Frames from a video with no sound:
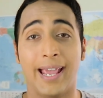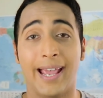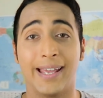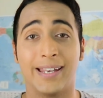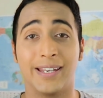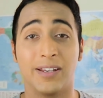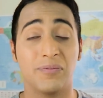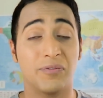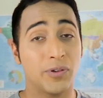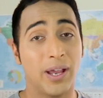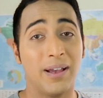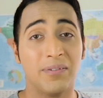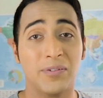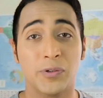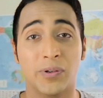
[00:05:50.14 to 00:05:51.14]
And if you
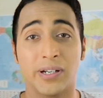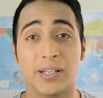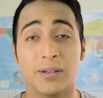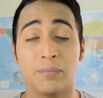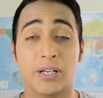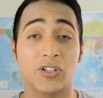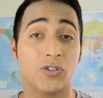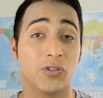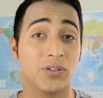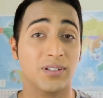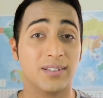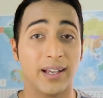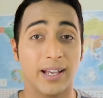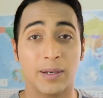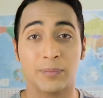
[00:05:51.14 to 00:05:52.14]
haven't already, make sure you
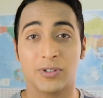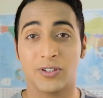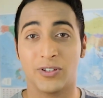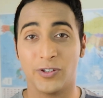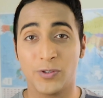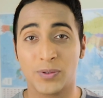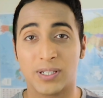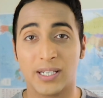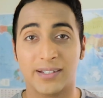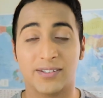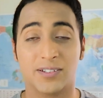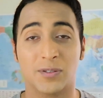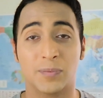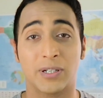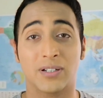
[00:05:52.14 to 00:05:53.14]
sign up to the
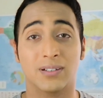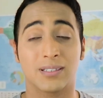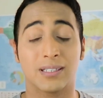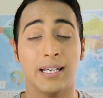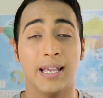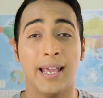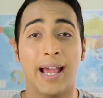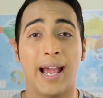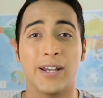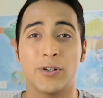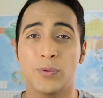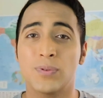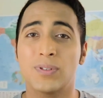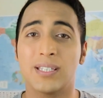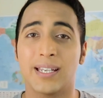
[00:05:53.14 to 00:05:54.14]
newsletters, because I
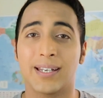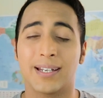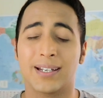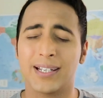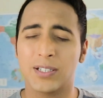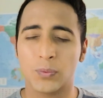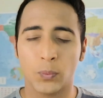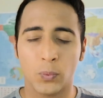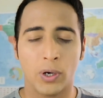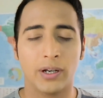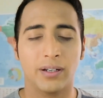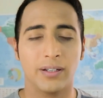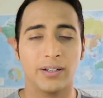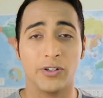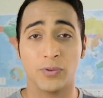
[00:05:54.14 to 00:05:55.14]
do send at least
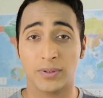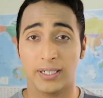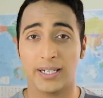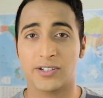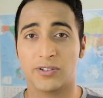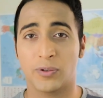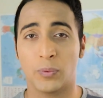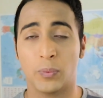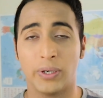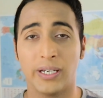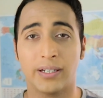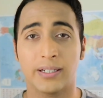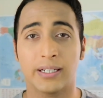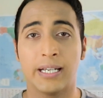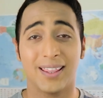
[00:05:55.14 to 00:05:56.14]
one newsletter a
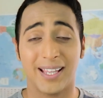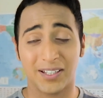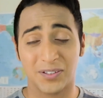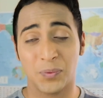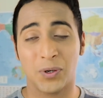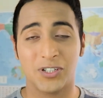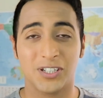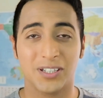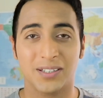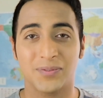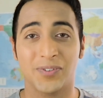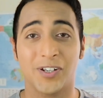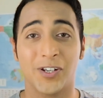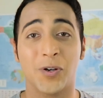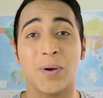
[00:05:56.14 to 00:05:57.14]
week. Thanks for watching this
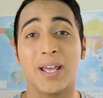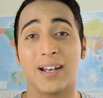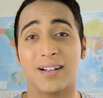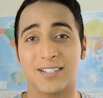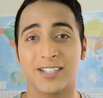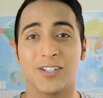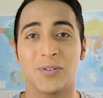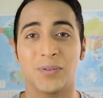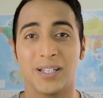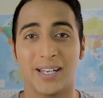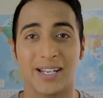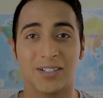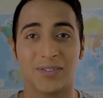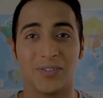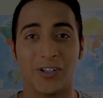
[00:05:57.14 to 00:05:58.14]
video, and I'll see you in the next